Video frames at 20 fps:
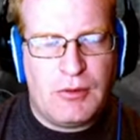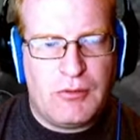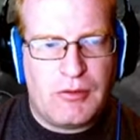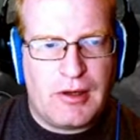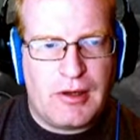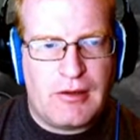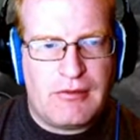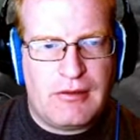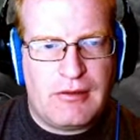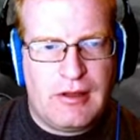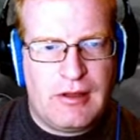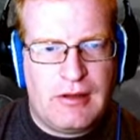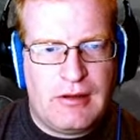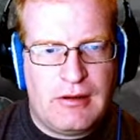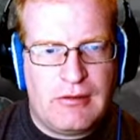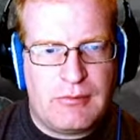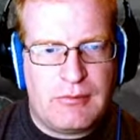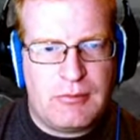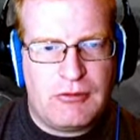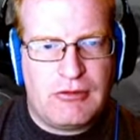rods in
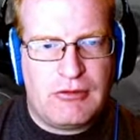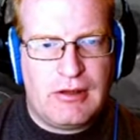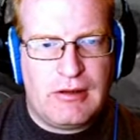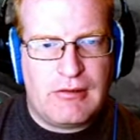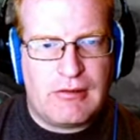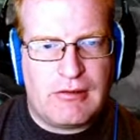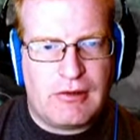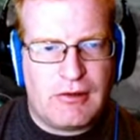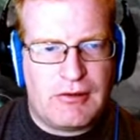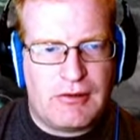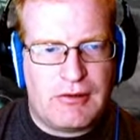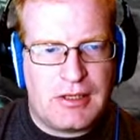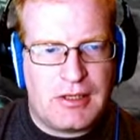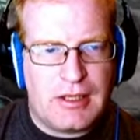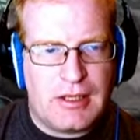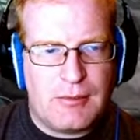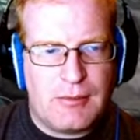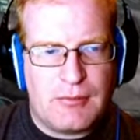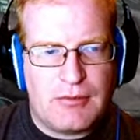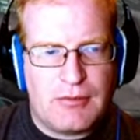these machines at all
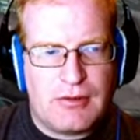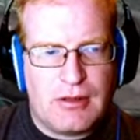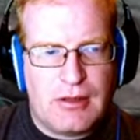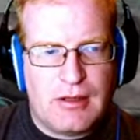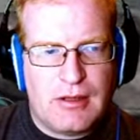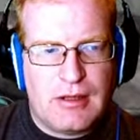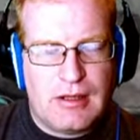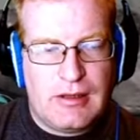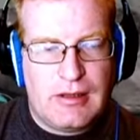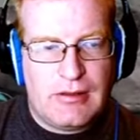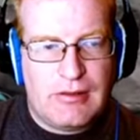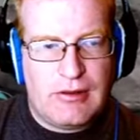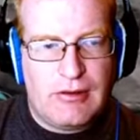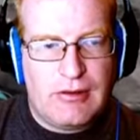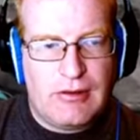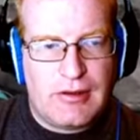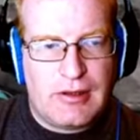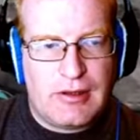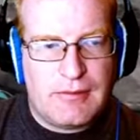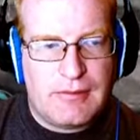times. In
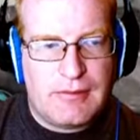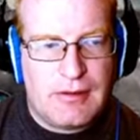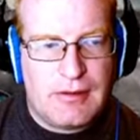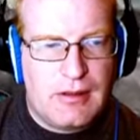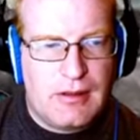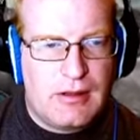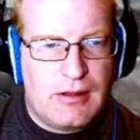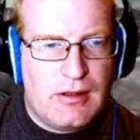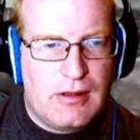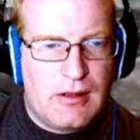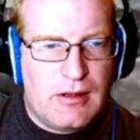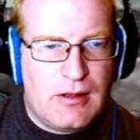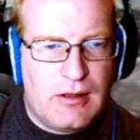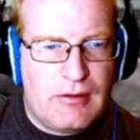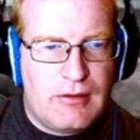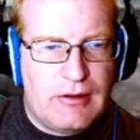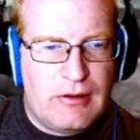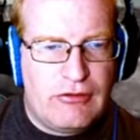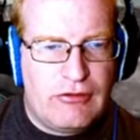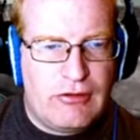theory,
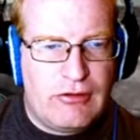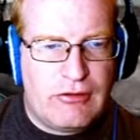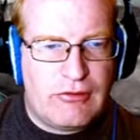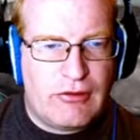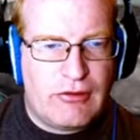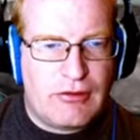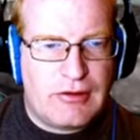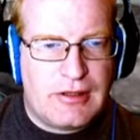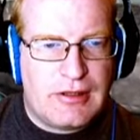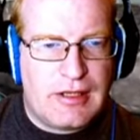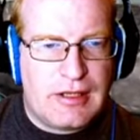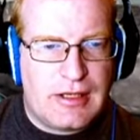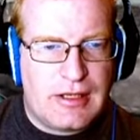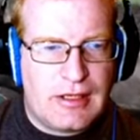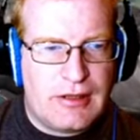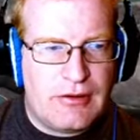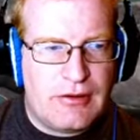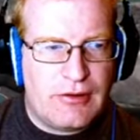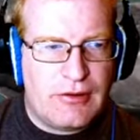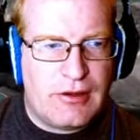these should start kicking
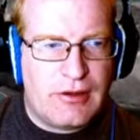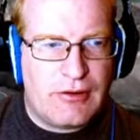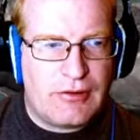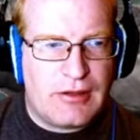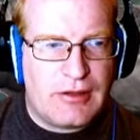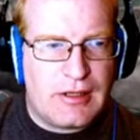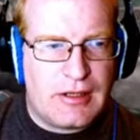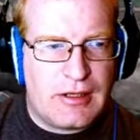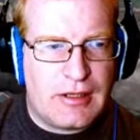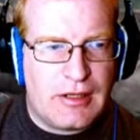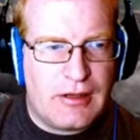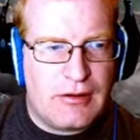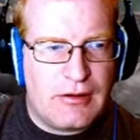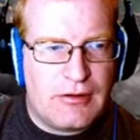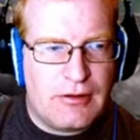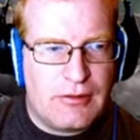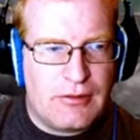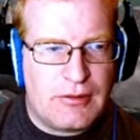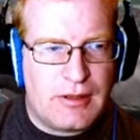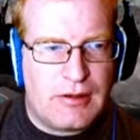on. Oh, they are kicking
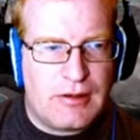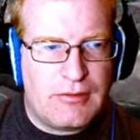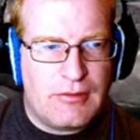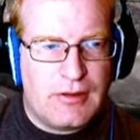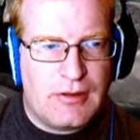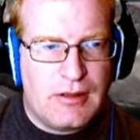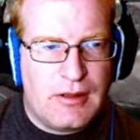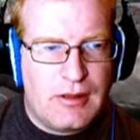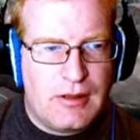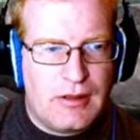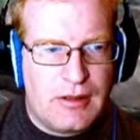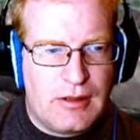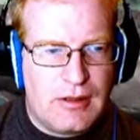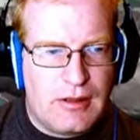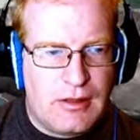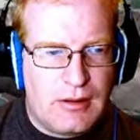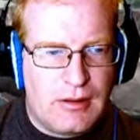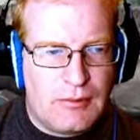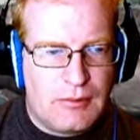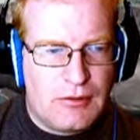on. Okay.
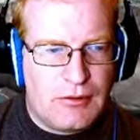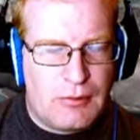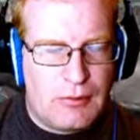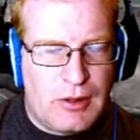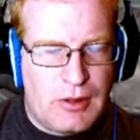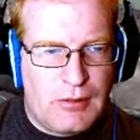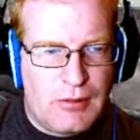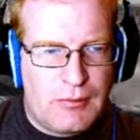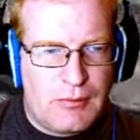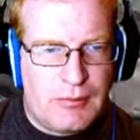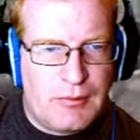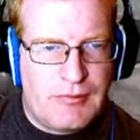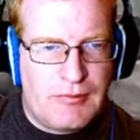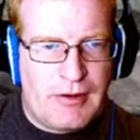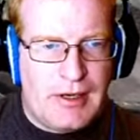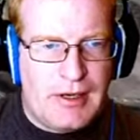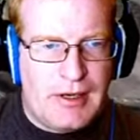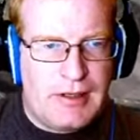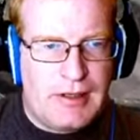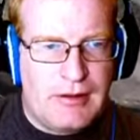Uh, because we are
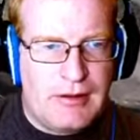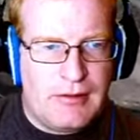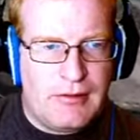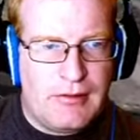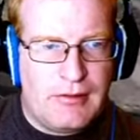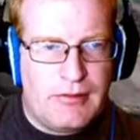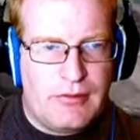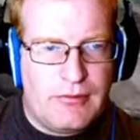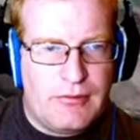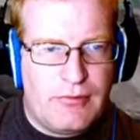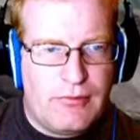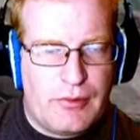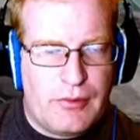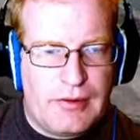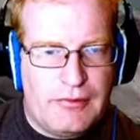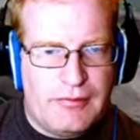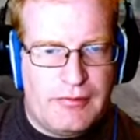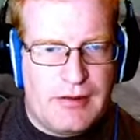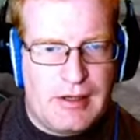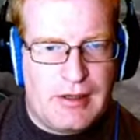providing
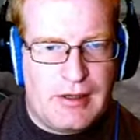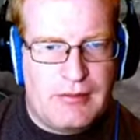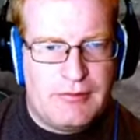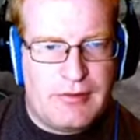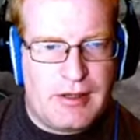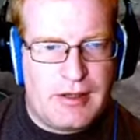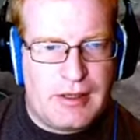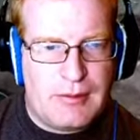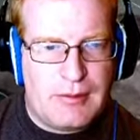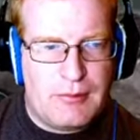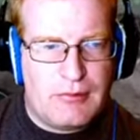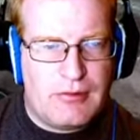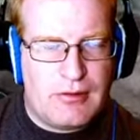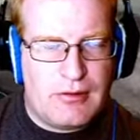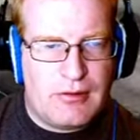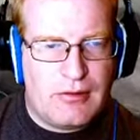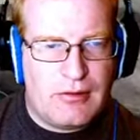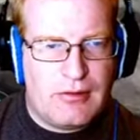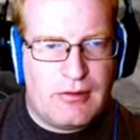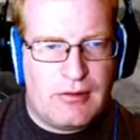forty-five times,
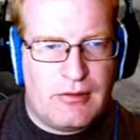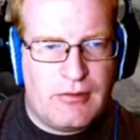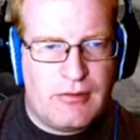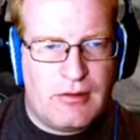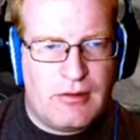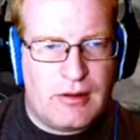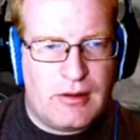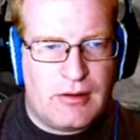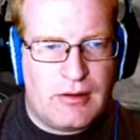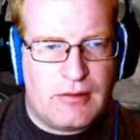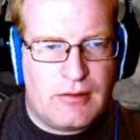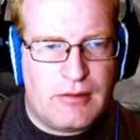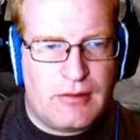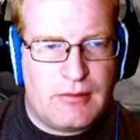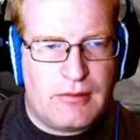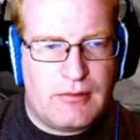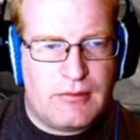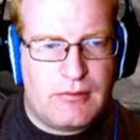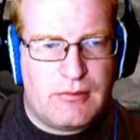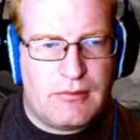
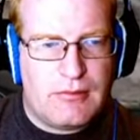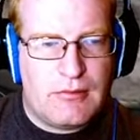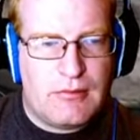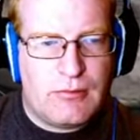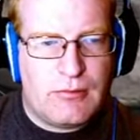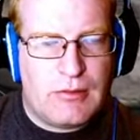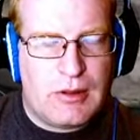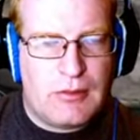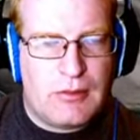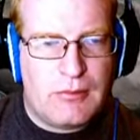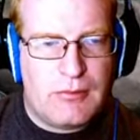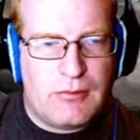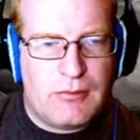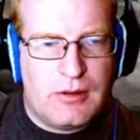uh, well,